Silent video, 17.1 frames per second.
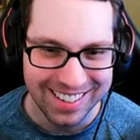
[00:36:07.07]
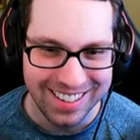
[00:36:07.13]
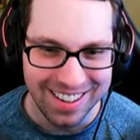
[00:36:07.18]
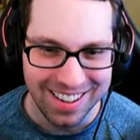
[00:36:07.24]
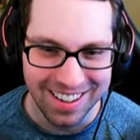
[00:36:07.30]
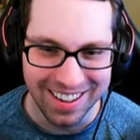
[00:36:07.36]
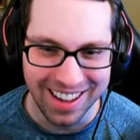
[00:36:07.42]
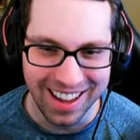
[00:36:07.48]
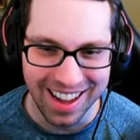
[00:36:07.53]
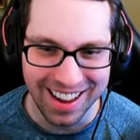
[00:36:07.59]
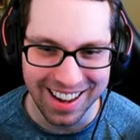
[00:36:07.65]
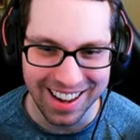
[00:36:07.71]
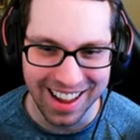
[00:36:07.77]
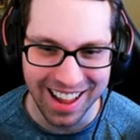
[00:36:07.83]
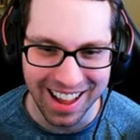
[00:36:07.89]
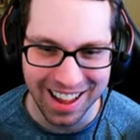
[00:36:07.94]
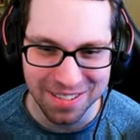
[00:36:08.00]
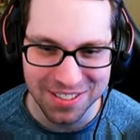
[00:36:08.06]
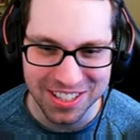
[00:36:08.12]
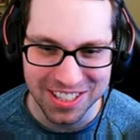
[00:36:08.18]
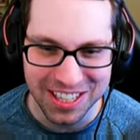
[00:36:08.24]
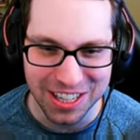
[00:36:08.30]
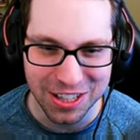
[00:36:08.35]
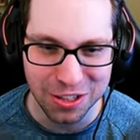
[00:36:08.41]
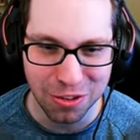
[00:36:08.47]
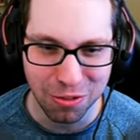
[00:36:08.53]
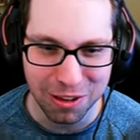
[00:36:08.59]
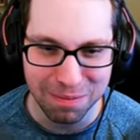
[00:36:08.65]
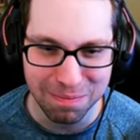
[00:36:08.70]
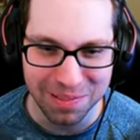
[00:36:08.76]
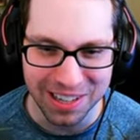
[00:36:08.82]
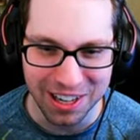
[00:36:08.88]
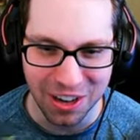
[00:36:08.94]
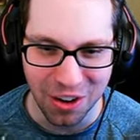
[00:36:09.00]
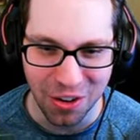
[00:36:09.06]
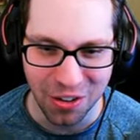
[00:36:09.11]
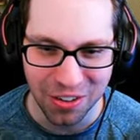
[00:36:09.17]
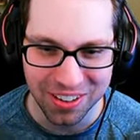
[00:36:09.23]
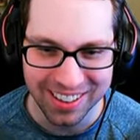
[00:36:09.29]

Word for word: you gotta have C3PO